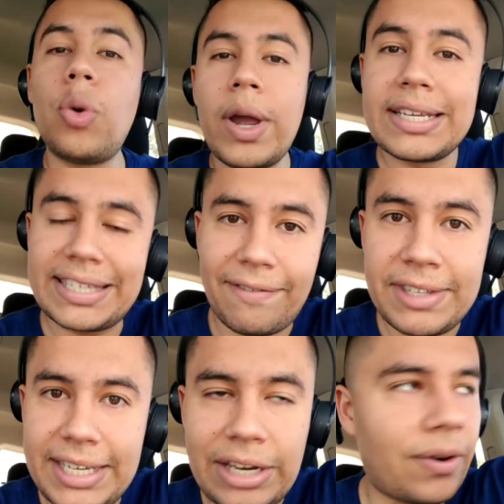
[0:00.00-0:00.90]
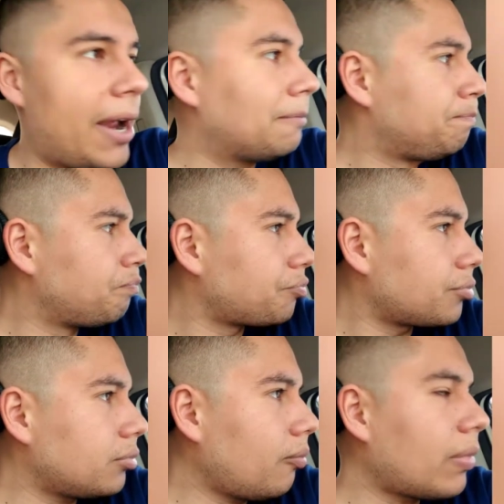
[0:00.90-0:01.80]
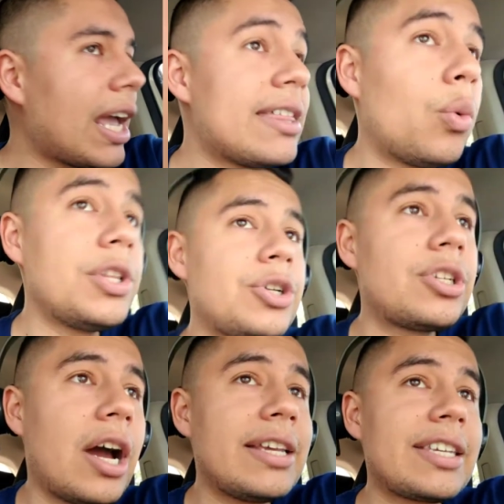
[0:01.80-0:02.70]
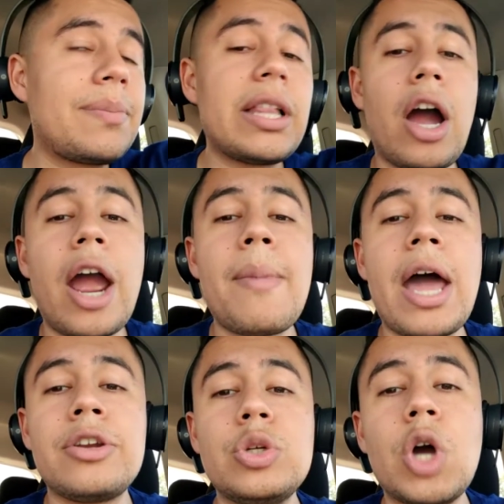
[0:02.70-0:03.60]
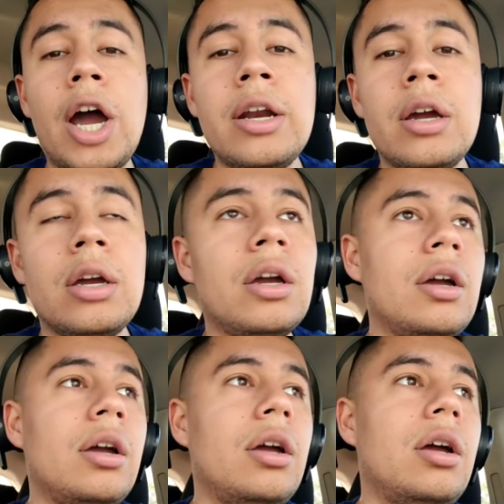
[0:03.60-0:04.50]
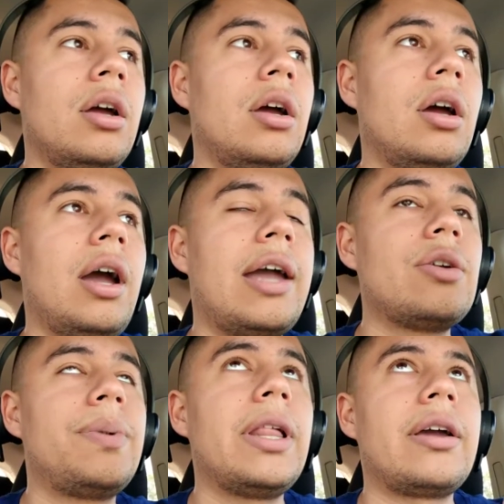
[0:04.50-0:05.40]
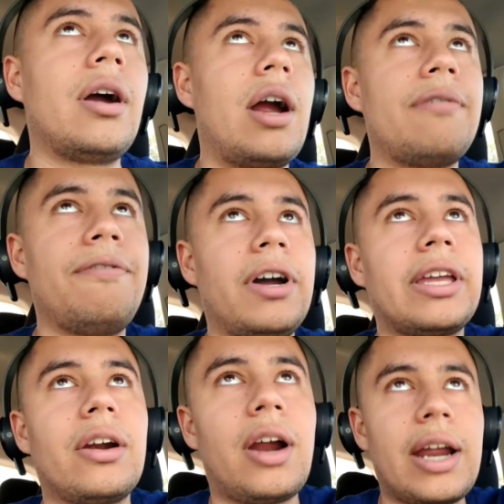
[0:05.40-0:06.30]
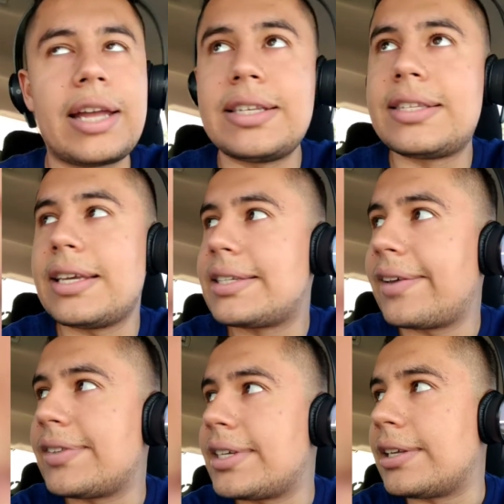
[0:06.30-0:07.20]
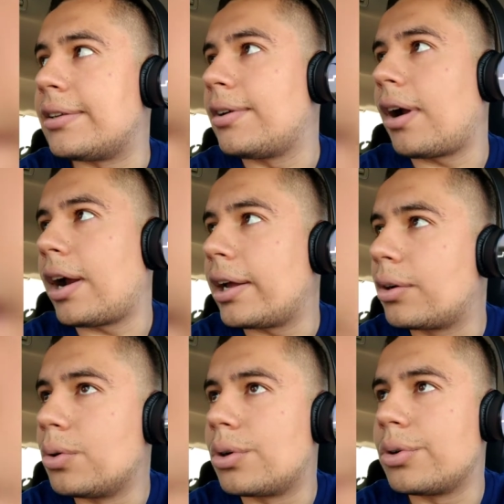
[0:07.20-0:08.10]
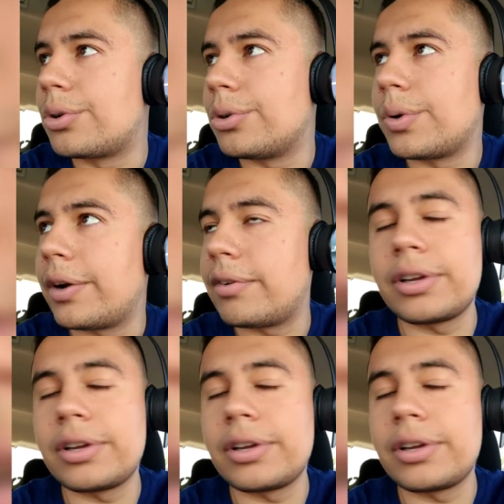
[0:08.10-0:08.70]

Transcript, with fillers: the way to 17, right? And then once you're done, he's going to be like, hey, man, you done? and you'll be like, all right, fuck it. All right, I did say 17. All right, cool, cool, cool, whatever.